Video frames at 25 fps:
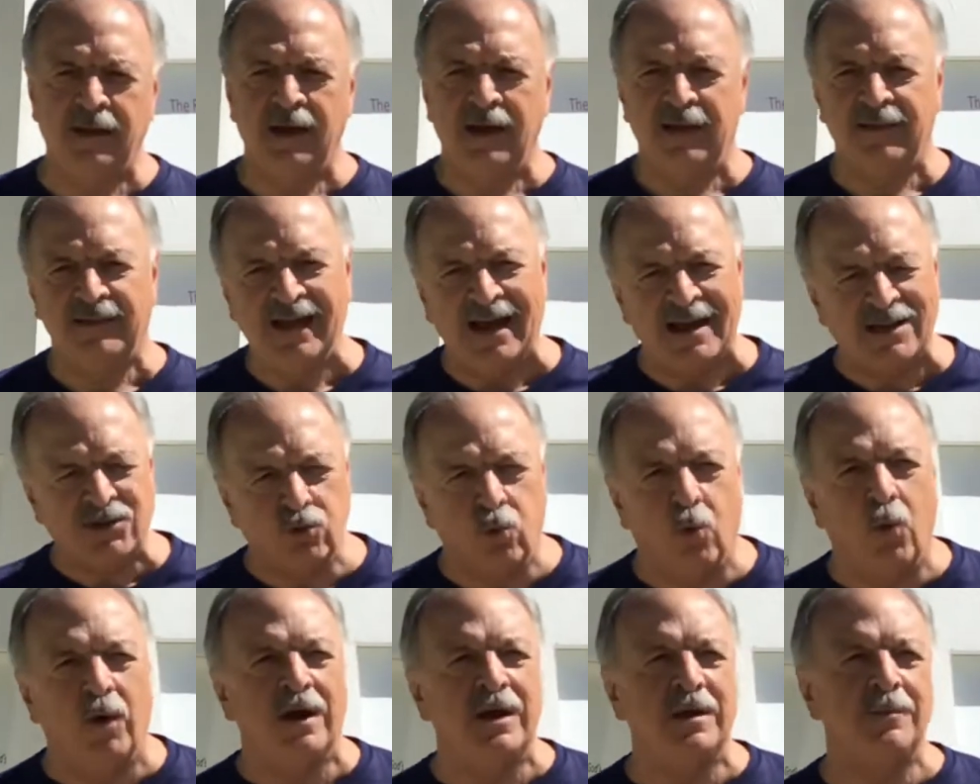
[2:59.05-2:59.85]
That's
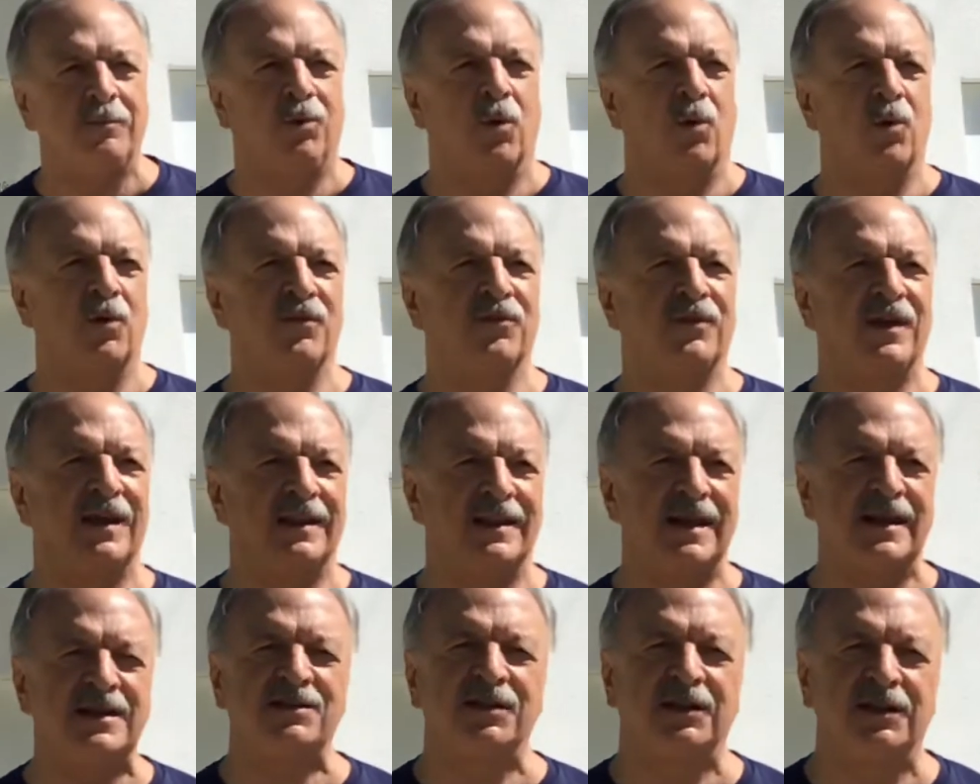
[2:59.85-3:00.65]
one important thing.
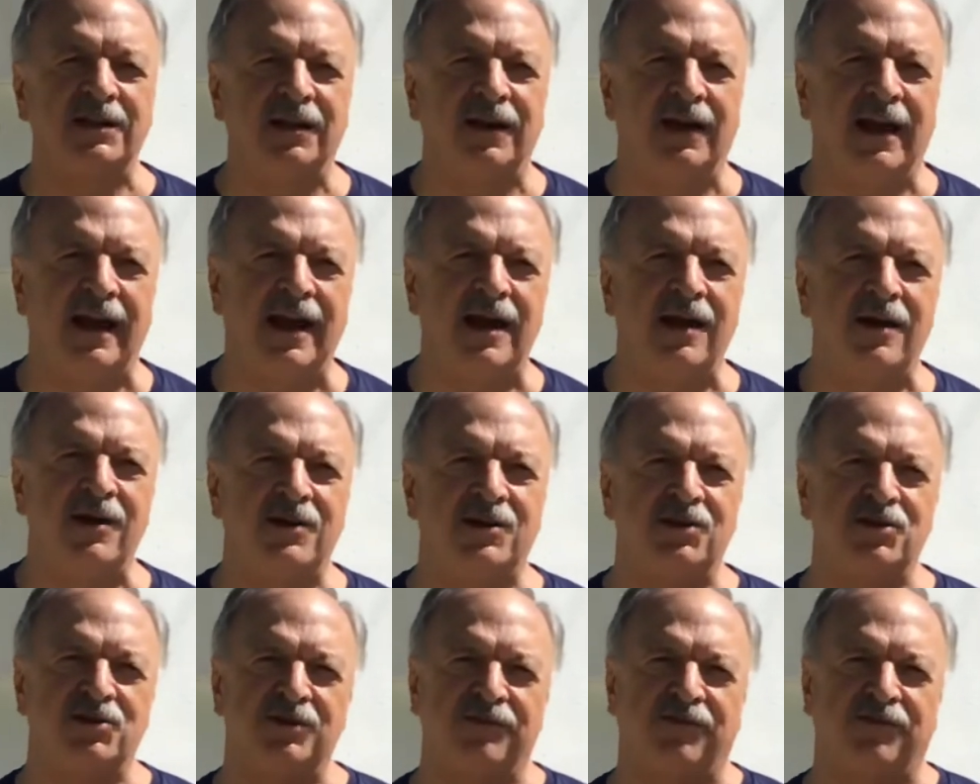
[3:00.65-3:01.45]
That's a little heritage of